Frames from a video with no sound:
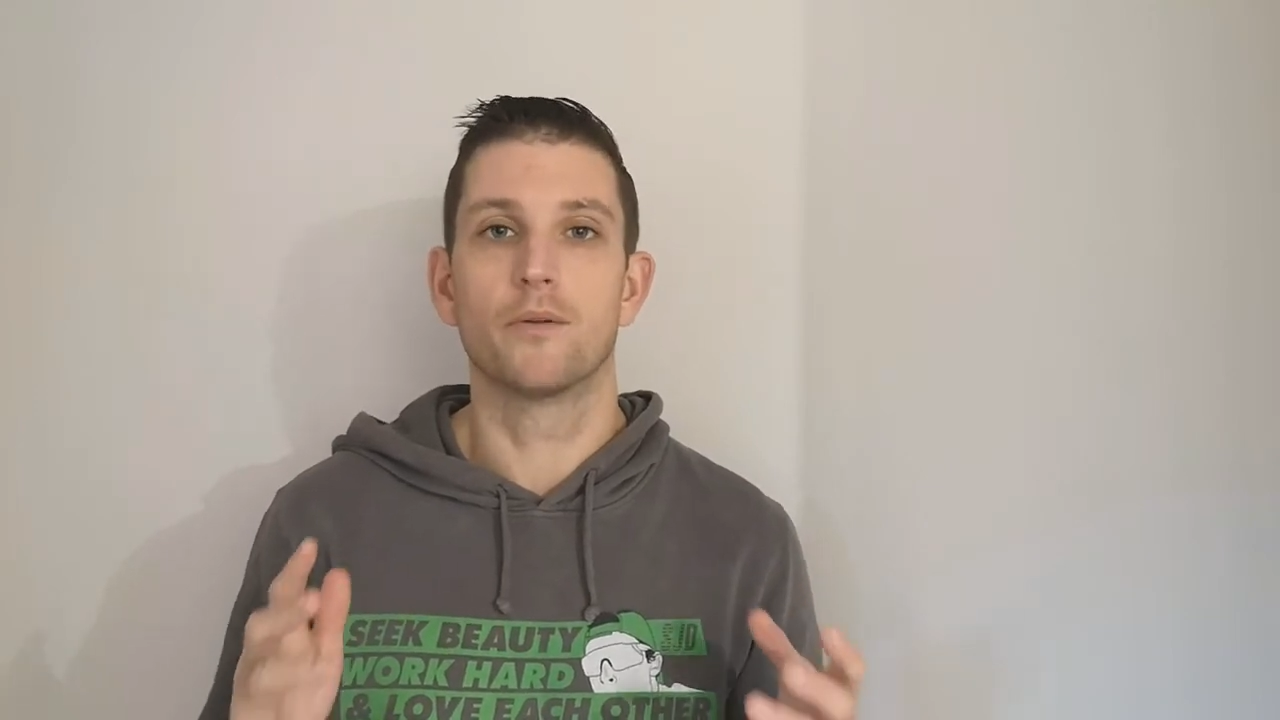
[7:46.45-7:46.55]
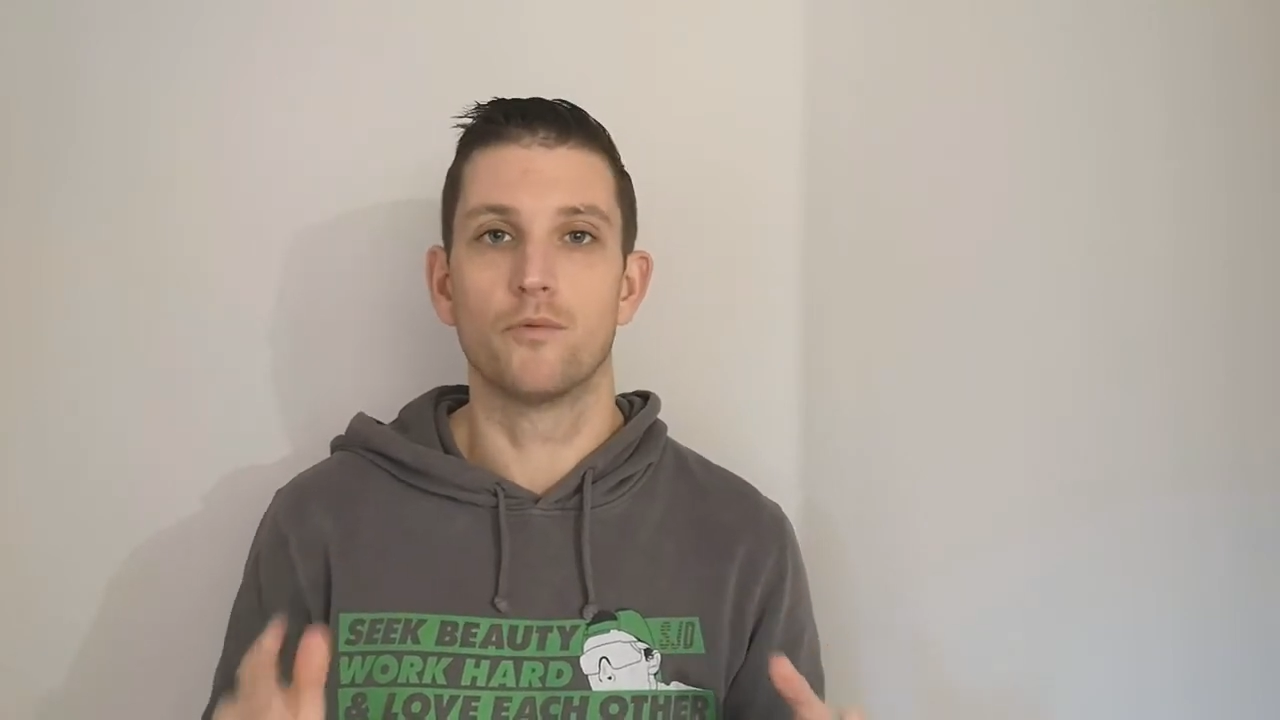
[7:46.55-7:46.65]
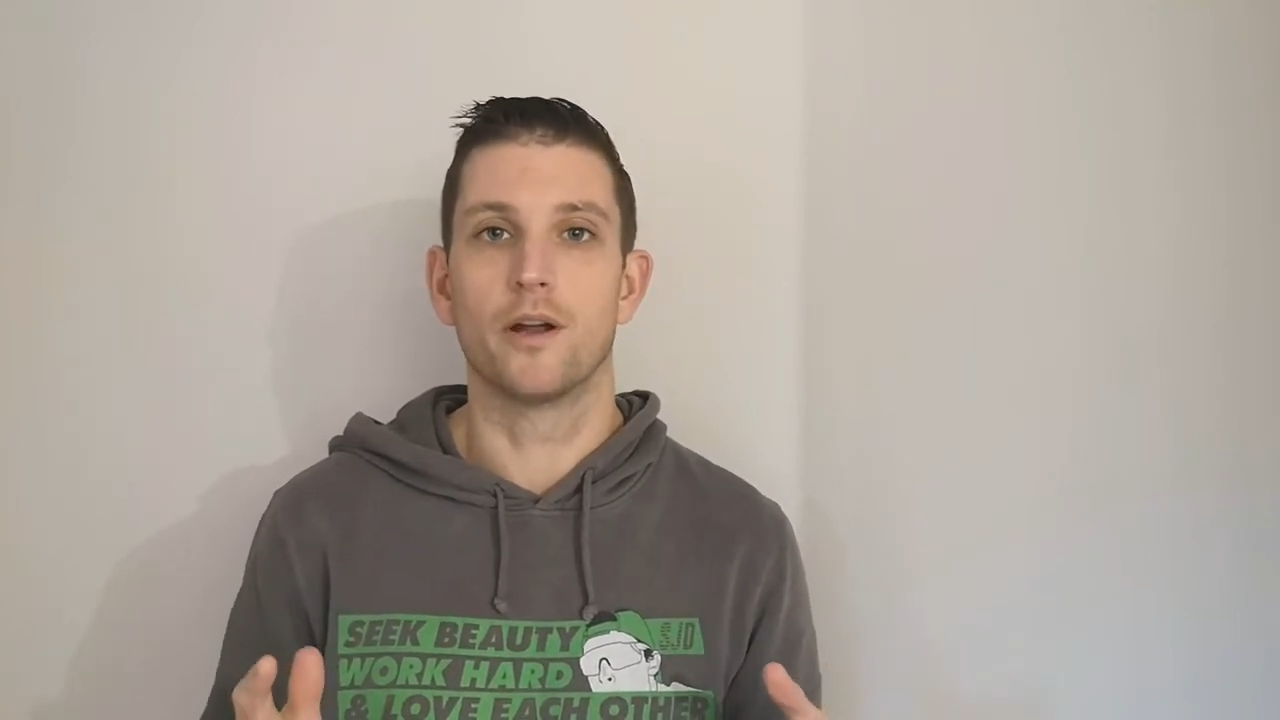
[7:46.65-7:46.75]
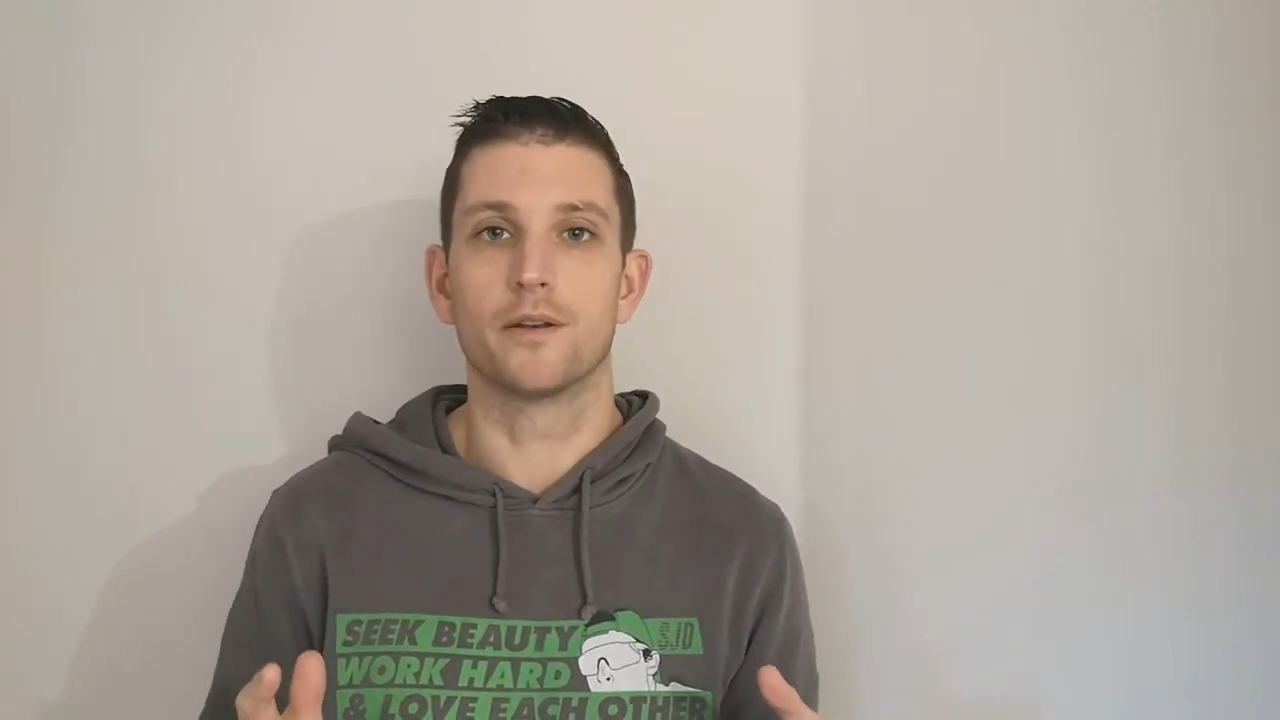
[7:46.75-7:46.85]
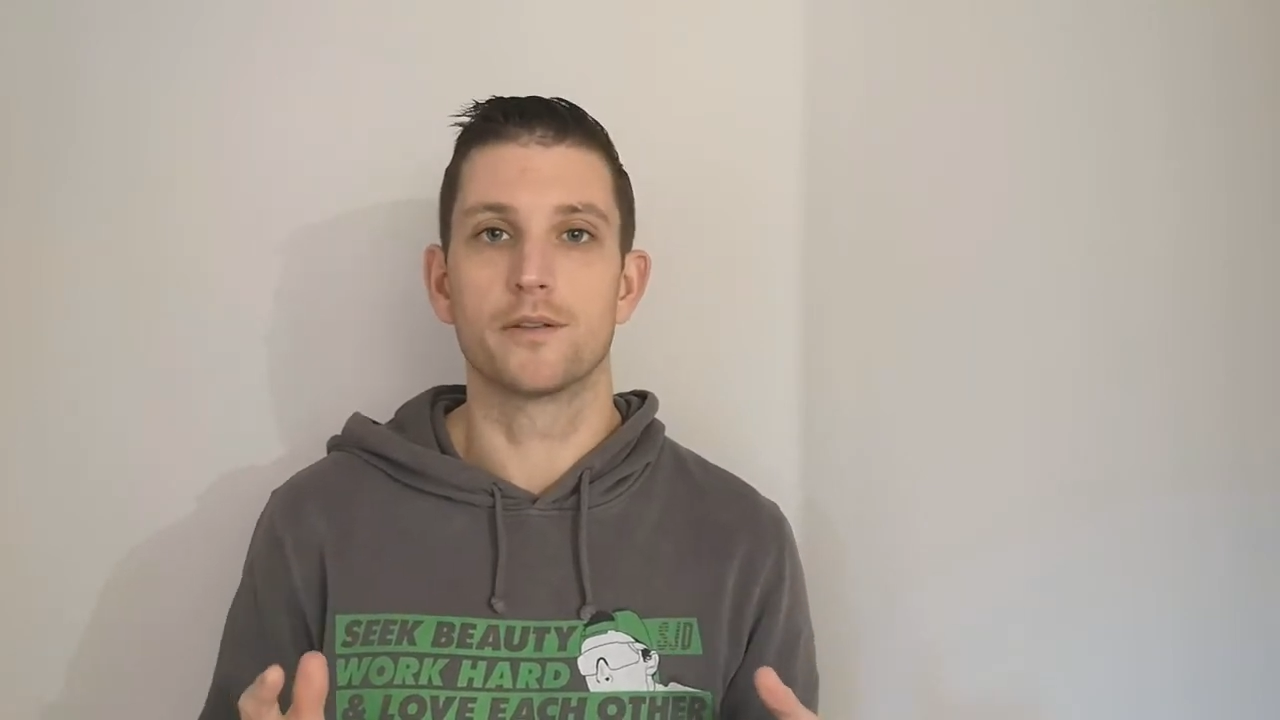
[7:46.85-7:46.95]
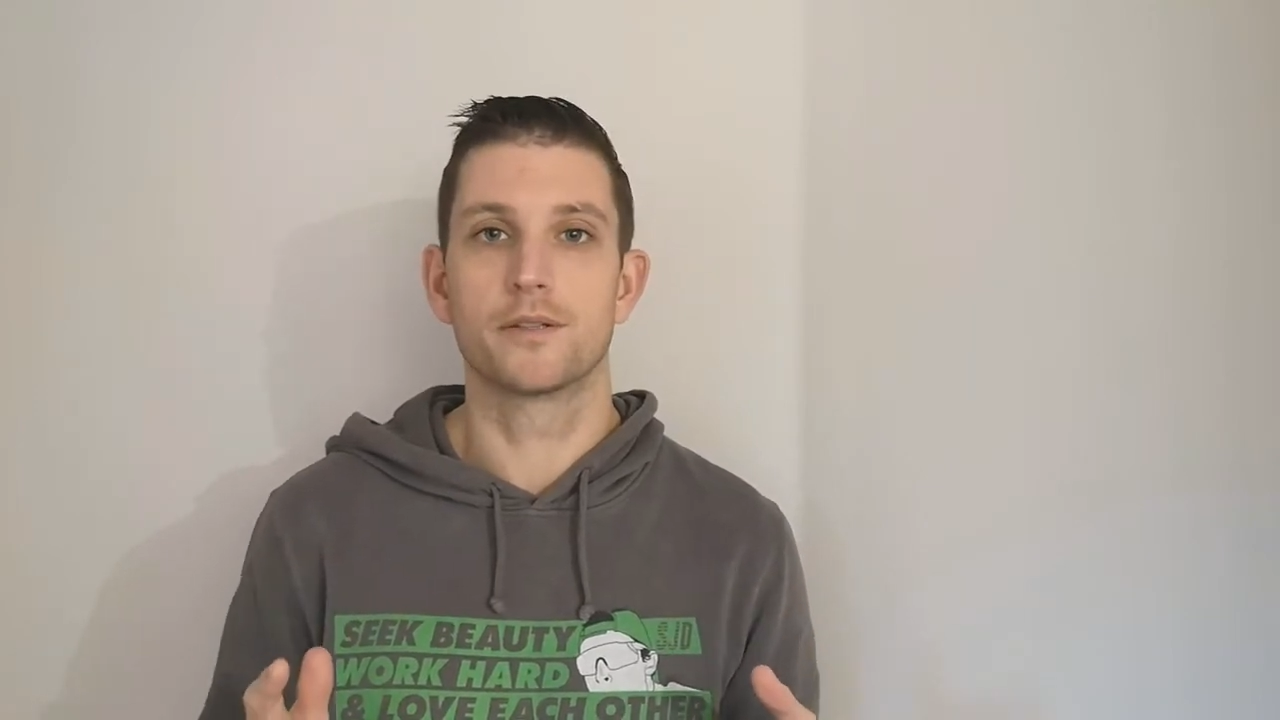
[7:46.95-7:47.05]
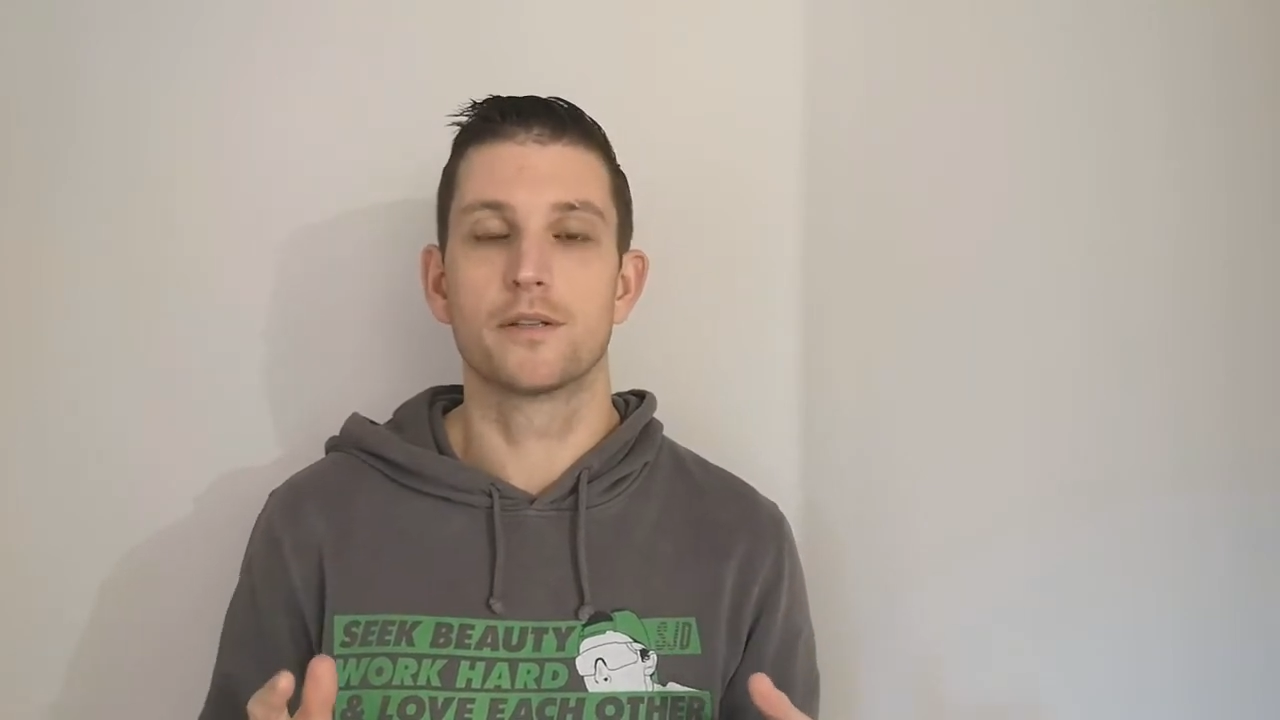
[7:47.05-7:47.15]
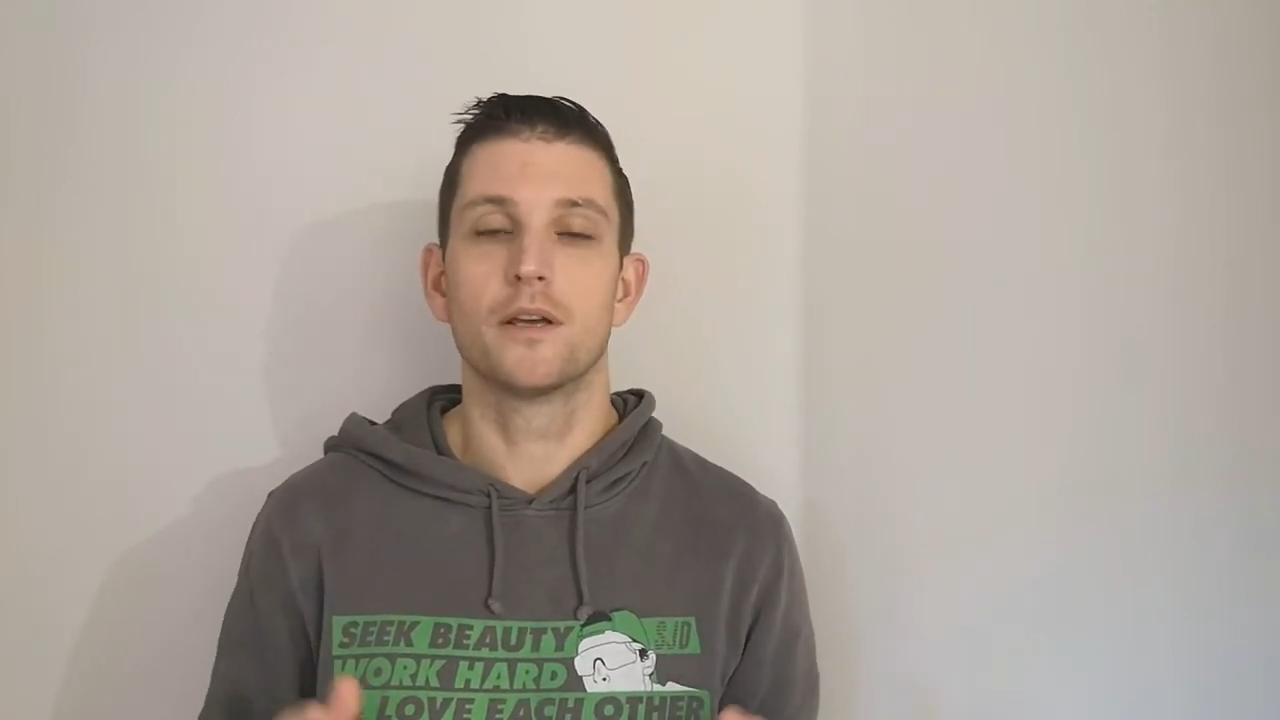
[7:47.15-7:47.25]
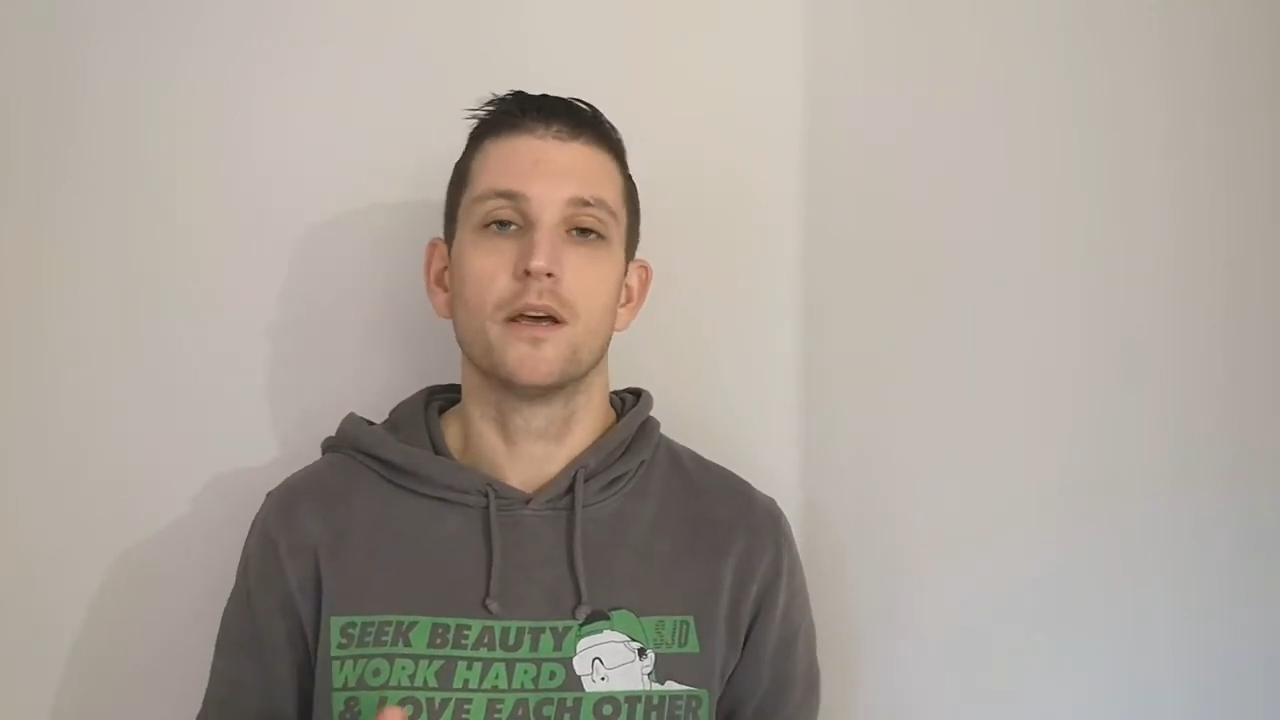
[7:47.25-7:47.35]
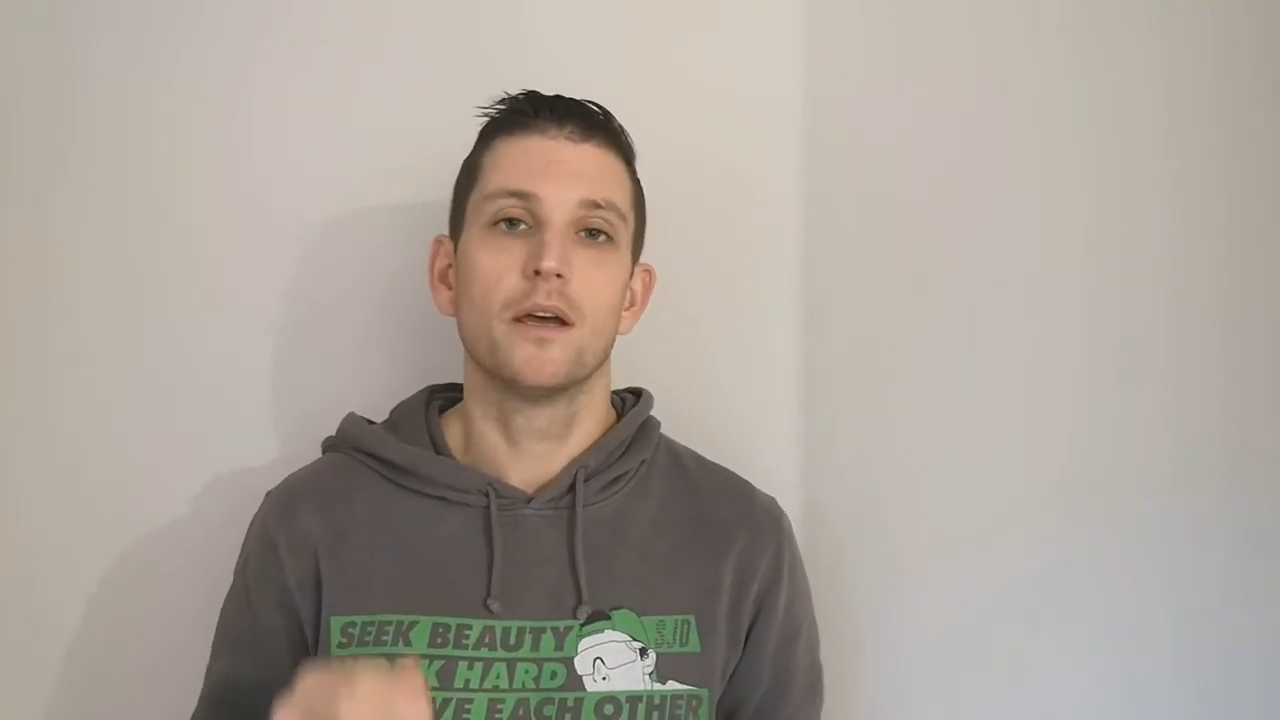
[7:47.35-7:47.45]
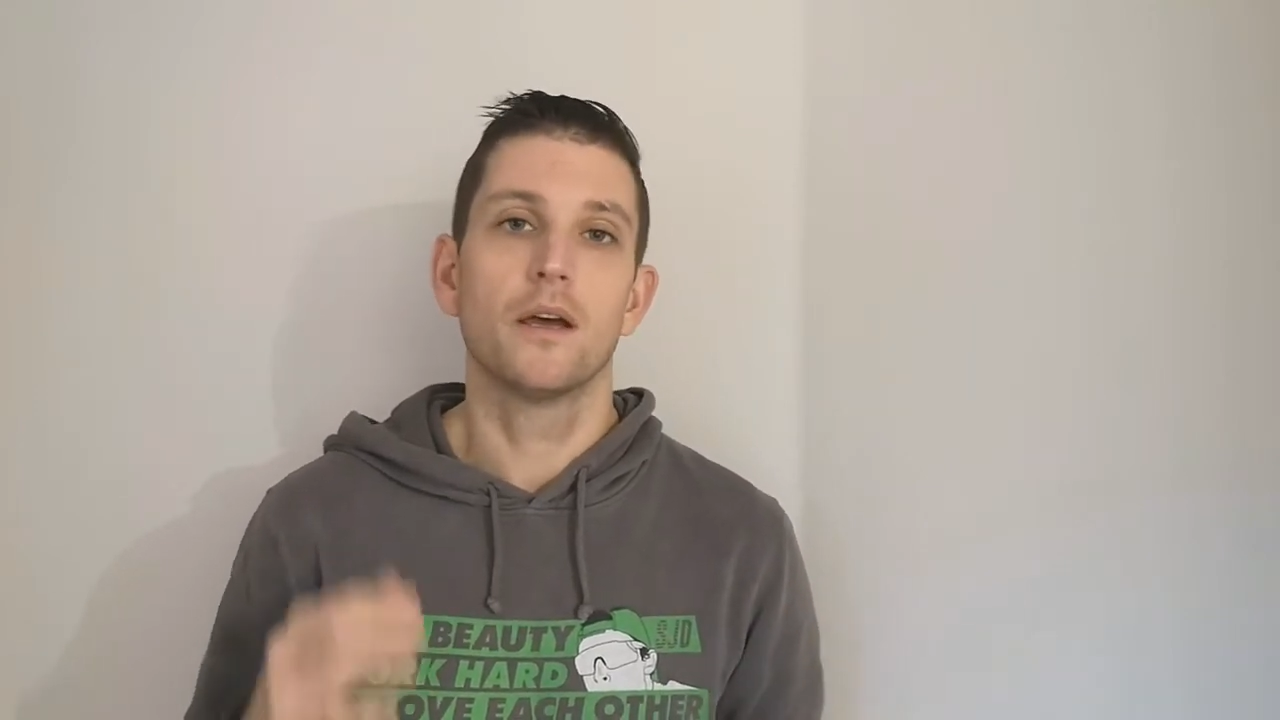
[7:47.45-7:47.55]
runs.